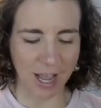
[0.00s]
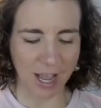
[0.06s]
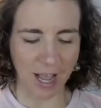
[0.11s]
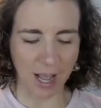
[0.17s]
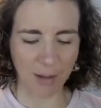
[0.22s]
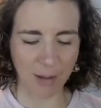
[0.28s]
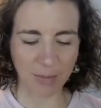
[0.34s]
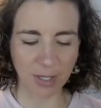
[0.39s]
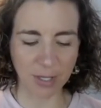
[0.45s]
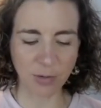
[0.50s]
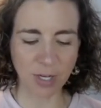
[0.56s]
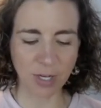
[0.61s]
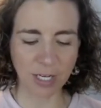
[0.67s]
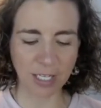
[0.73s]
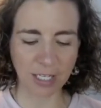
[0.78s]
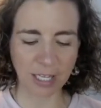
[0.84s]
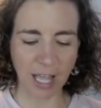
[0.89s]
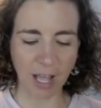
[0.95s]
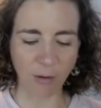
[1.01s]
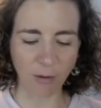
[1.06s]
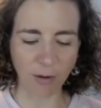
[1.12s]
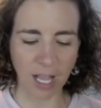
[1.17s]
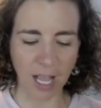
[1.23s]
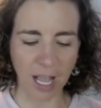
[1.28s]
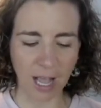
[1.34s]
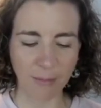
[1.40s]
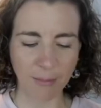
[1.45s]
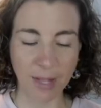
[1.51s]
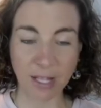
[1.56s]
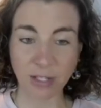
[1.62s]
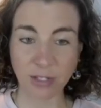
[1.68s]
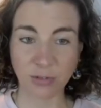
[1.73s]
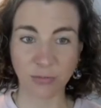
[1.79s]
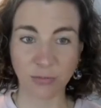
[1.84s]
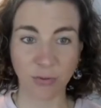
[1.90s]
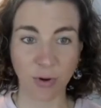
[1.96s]
Um, but you can allow
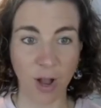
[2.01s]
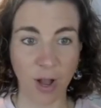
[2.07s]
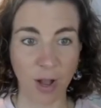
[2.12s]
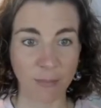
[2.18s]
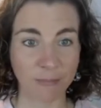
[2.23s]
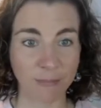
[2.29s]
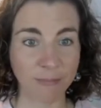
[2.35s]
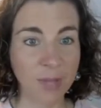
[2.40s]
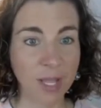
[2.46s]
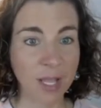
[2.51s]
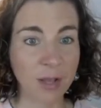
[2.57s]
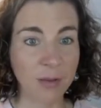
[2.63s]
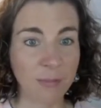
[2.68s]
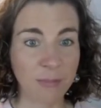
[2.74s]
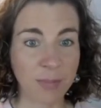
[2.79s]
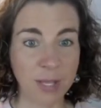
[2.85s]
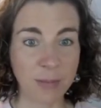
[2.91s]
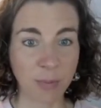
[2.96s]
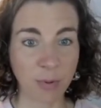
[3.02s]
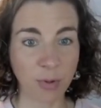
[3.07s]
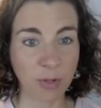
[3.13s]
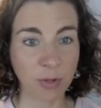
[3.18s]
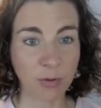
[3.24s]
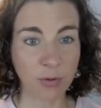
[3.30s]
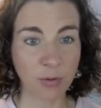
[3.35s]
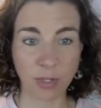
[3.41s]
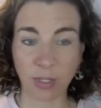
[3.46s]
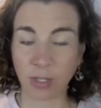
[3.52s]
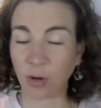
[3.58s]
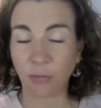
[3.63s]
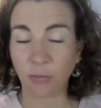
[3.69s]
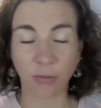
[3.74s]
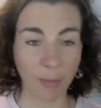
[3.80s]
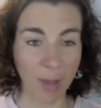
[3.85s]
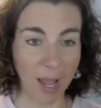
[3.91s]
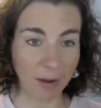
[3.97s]
comments from people you you know
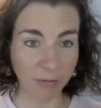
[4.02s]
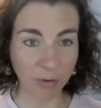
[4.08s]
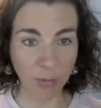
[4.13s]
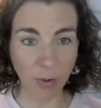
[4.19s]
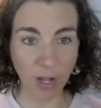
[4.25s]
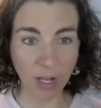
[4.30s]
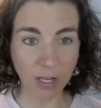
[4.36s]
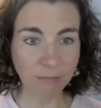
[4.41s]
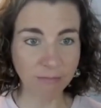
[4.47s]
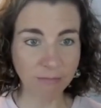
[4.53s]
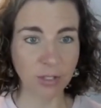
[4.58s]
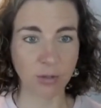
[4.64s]
from everyone.